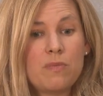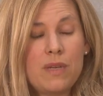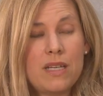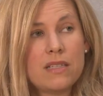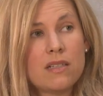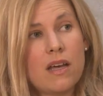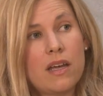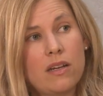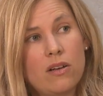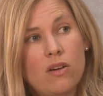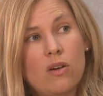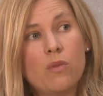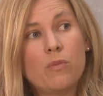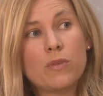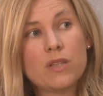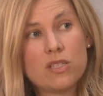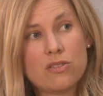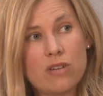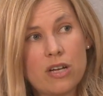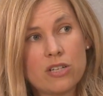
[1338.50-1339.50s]
being taught at home
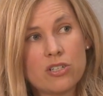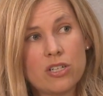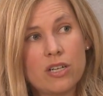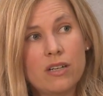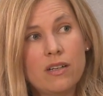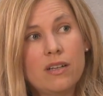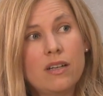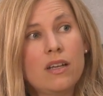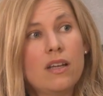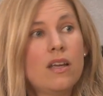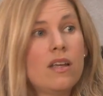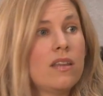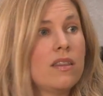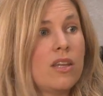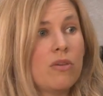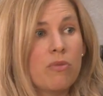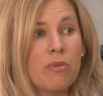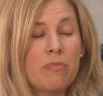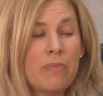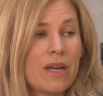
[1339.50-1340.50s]
with structure,
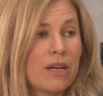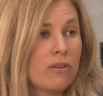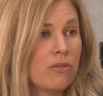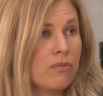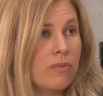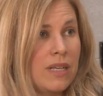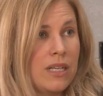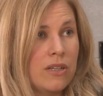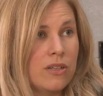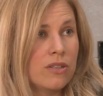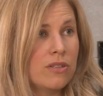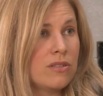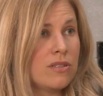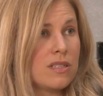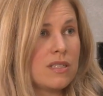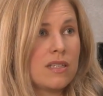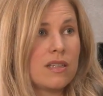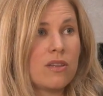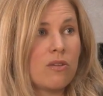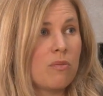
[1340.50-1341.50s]
they were better
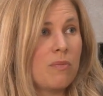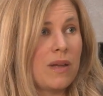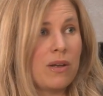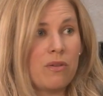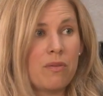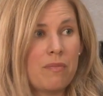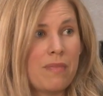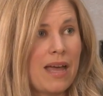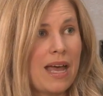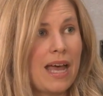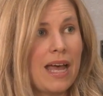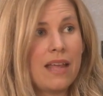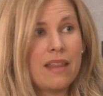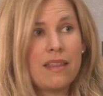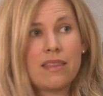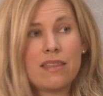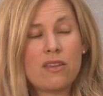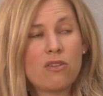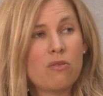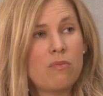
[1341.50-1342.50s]
readers, they were better at math,
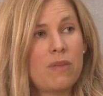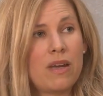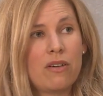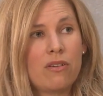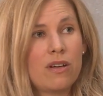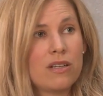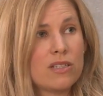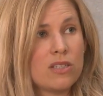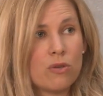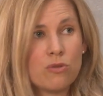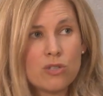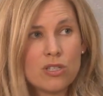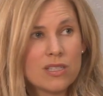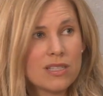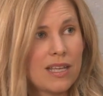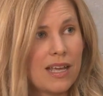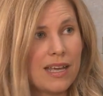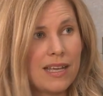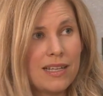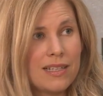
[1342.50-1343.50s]
they were better at social
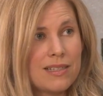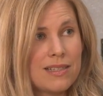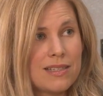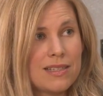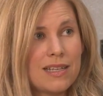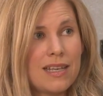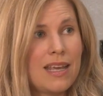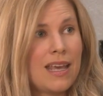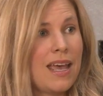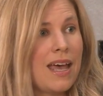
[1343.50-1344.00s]
science.